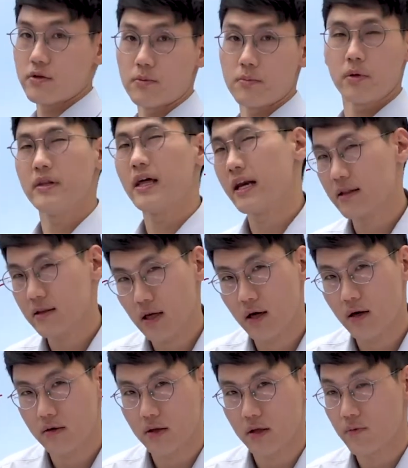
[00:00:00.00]
term, but not
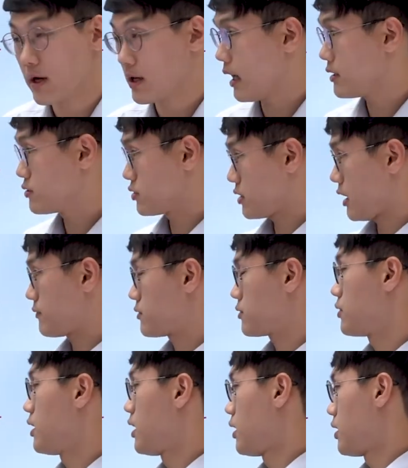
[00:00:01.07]
entirely, right? I just have
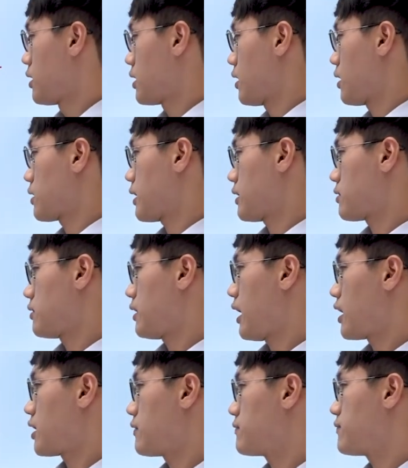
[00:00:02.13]
to get the
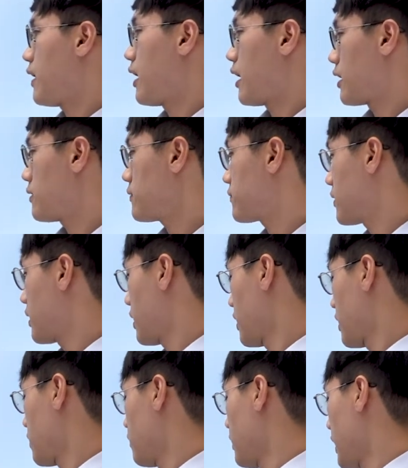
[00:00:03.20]
negative 5,
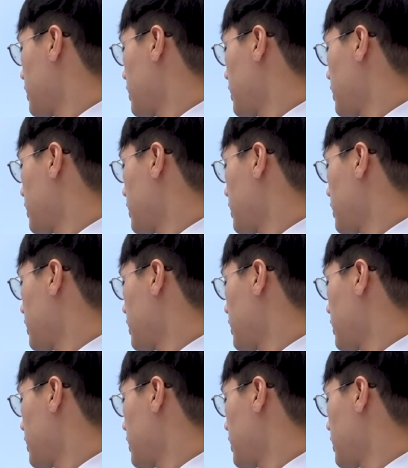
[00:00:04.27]
right? I